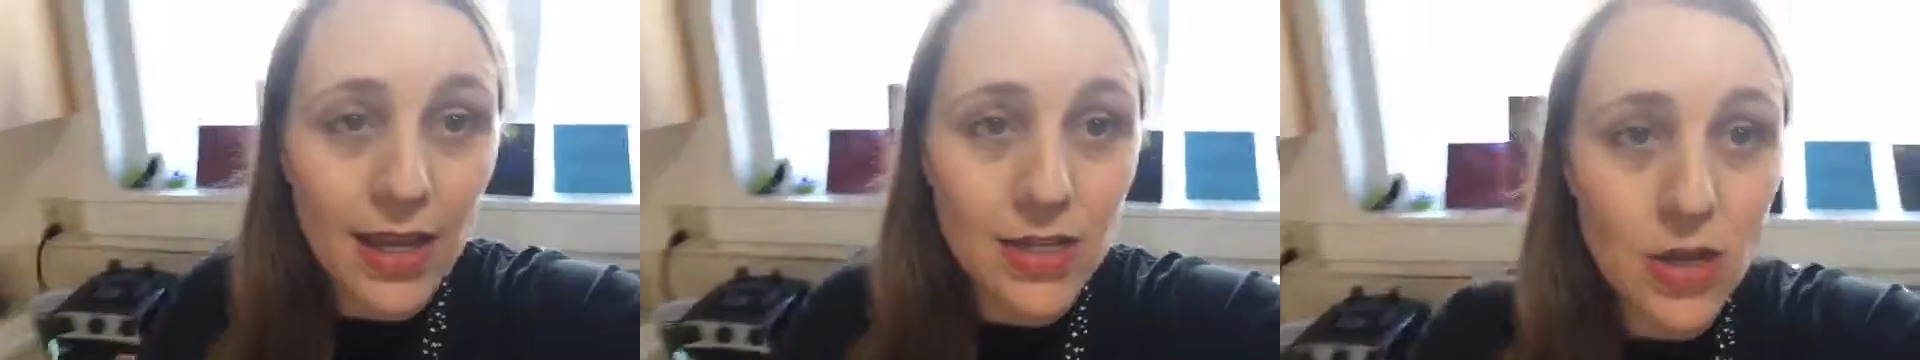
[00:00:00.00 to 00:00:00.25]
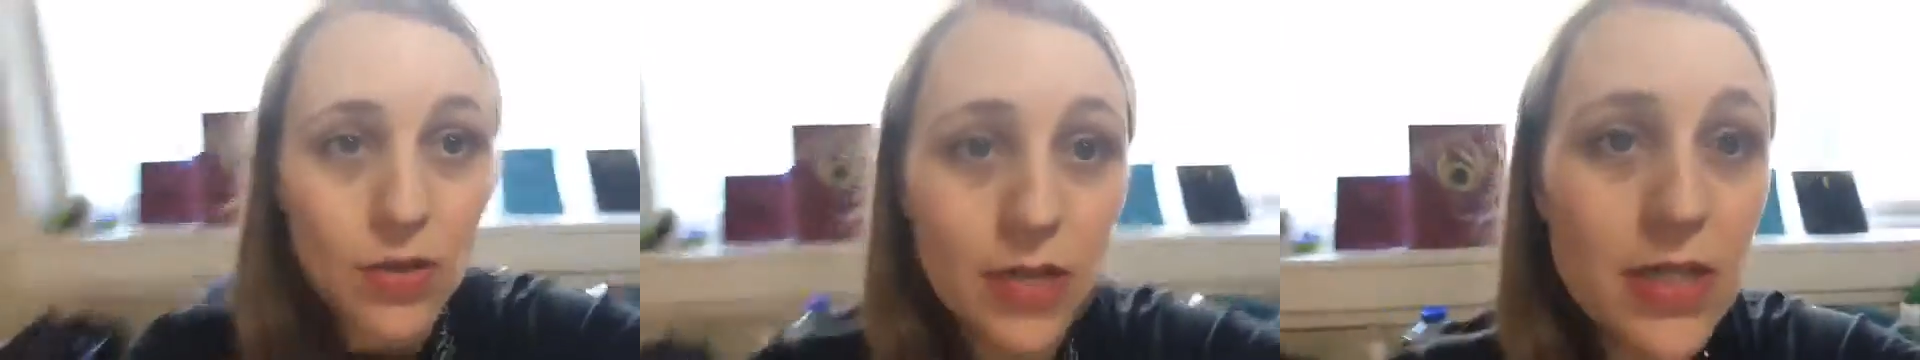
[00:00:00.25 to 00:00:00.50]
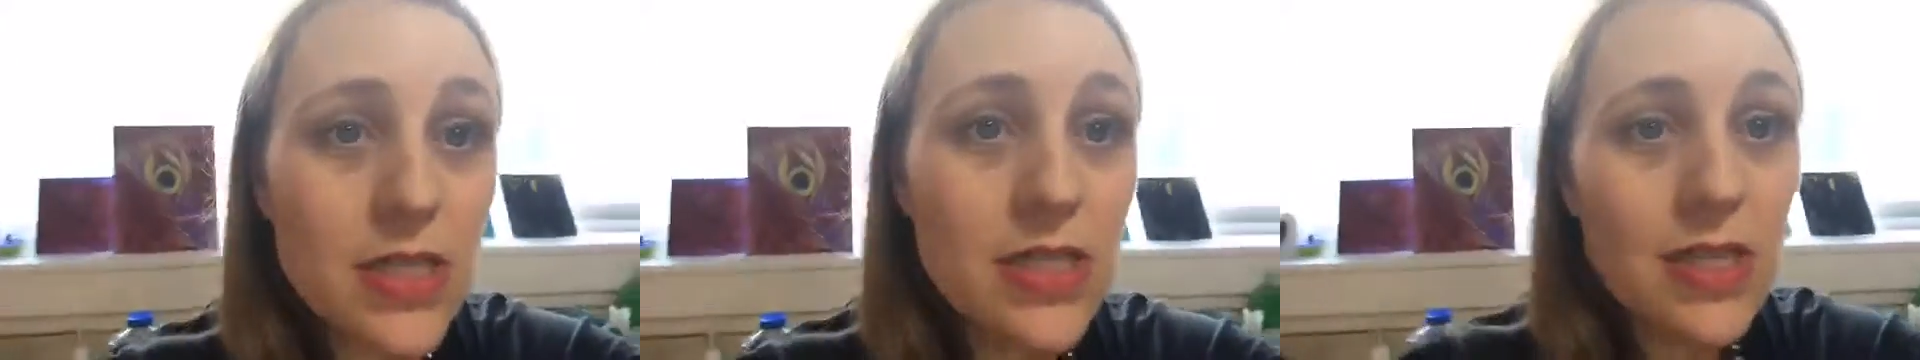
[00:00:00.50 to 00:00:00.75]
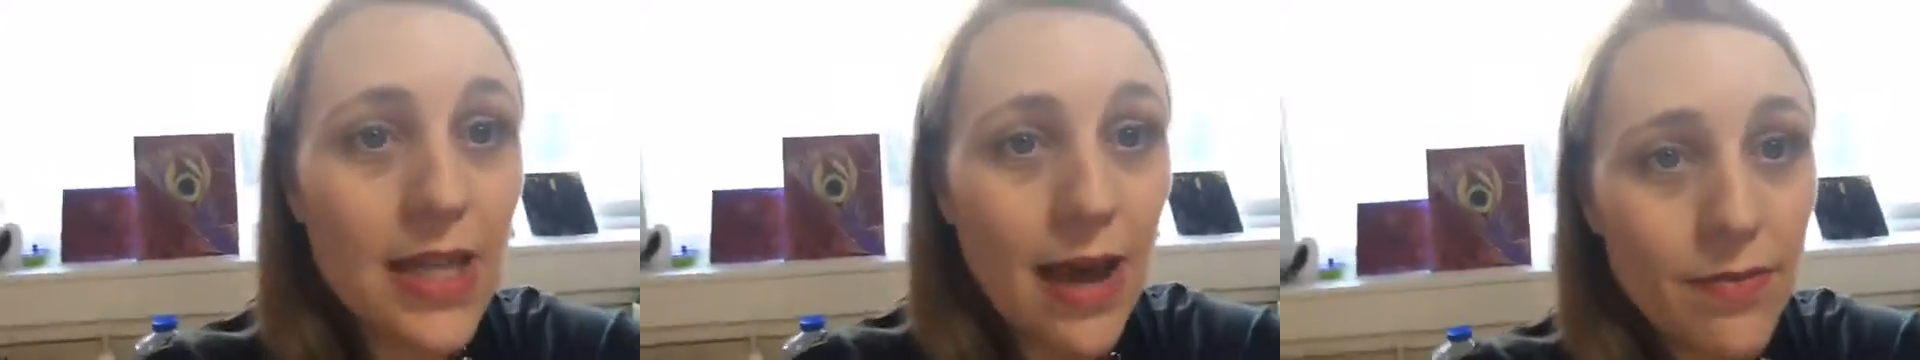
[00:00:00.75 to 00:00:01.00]
and don't
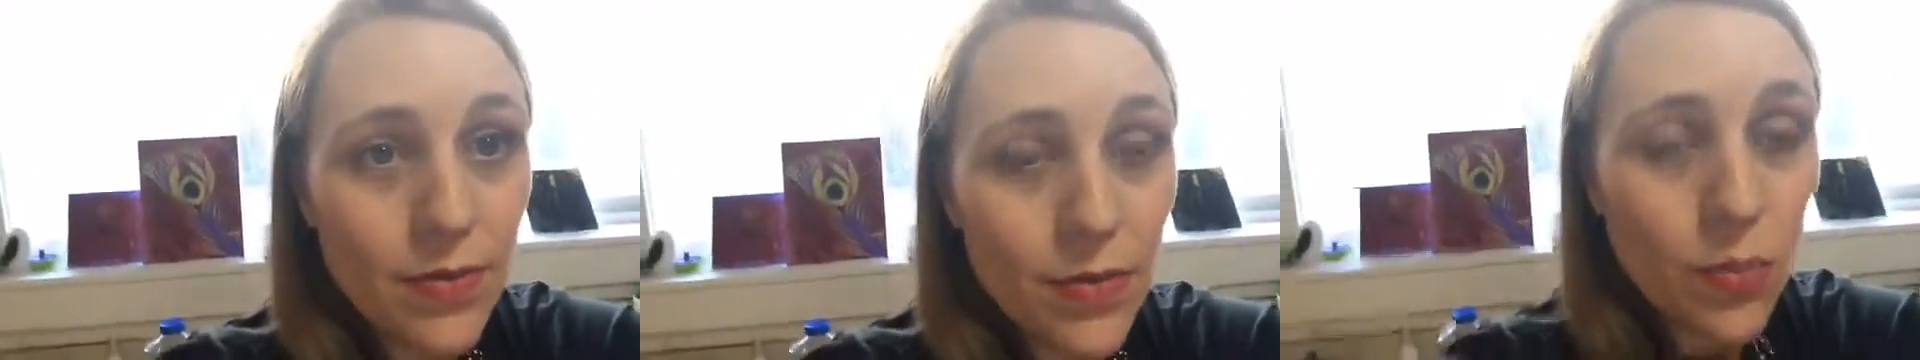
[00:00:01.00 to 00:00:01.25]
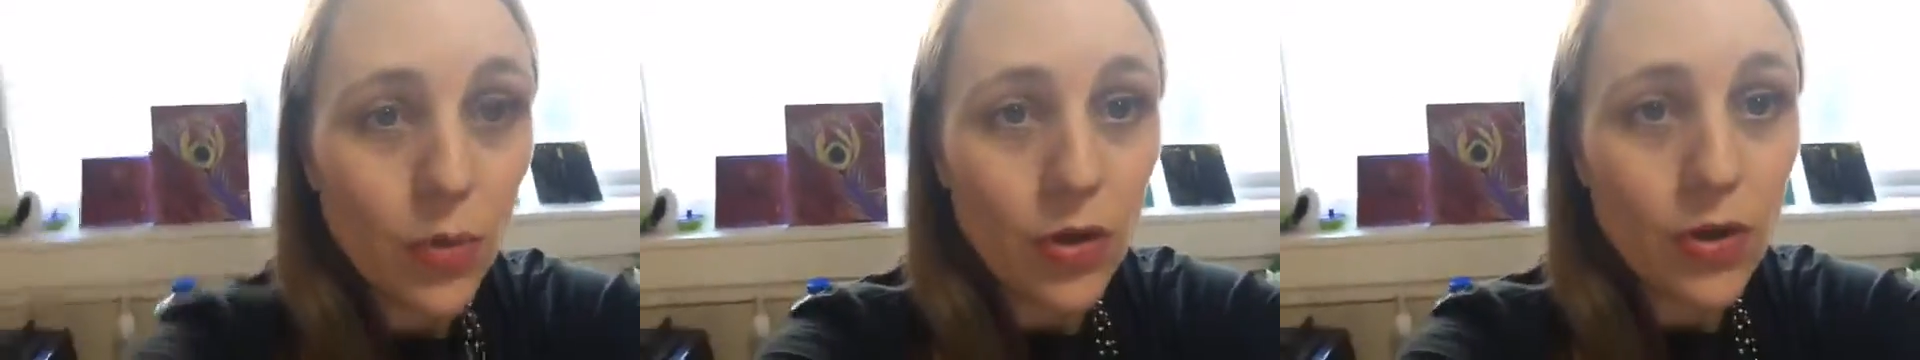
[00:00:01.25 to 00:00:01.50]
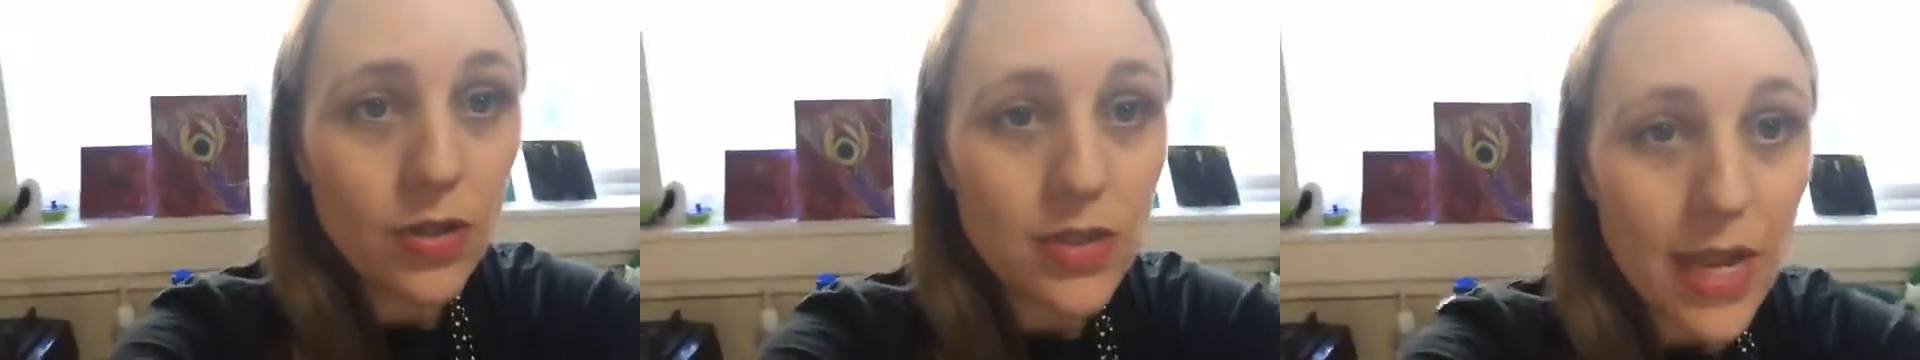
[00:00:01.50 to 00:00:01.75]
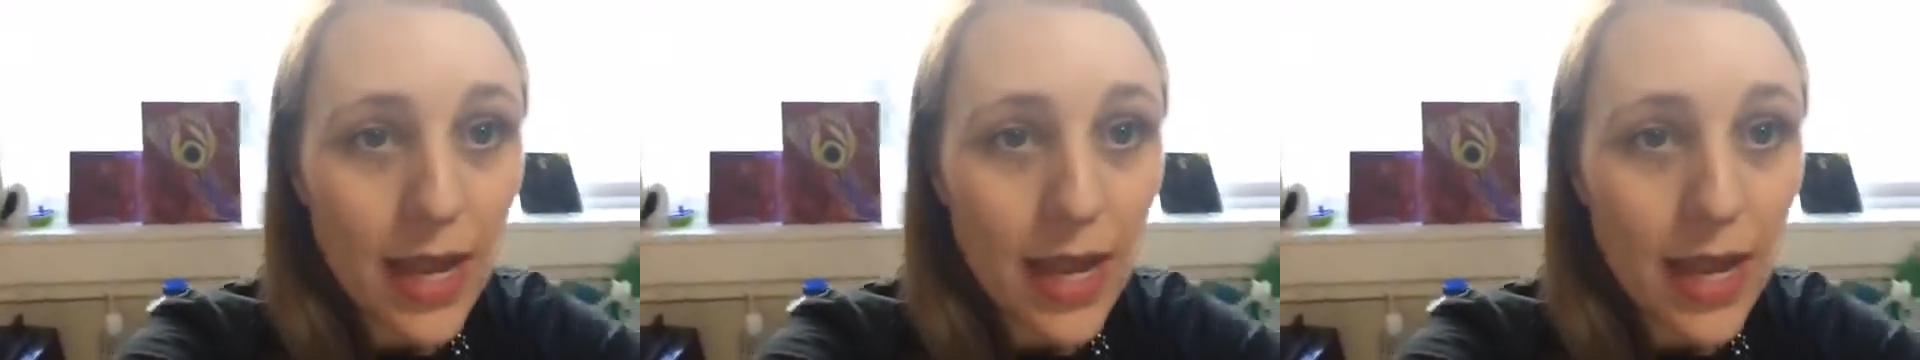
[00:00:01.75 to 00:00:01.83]
listen to that from the world.